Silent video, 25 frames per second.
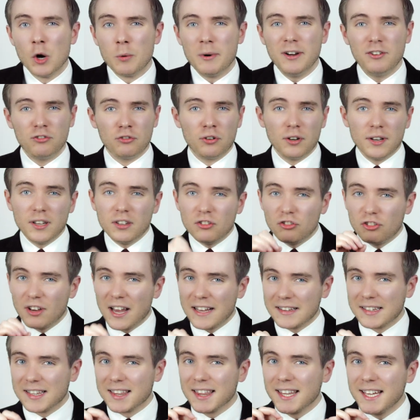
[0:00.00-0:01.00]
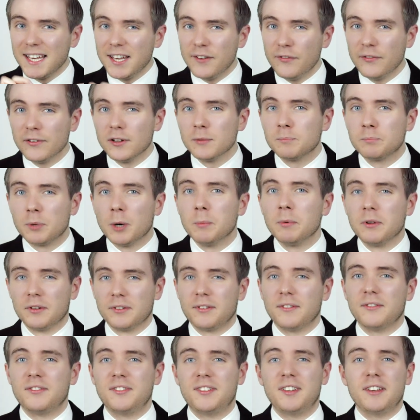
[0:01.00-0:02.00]
which could inject lethal
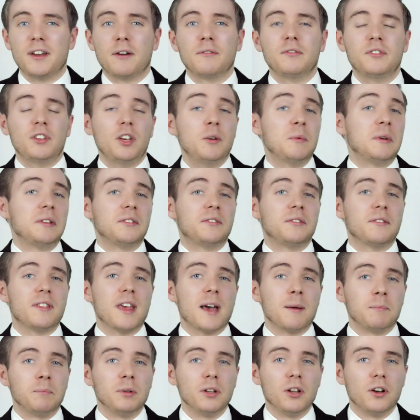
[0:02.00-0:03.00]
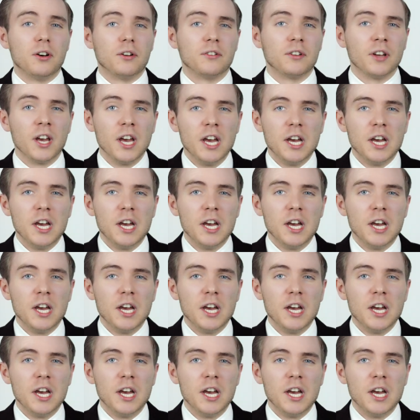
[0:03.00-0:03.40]
bubbles of CO2 into their blood.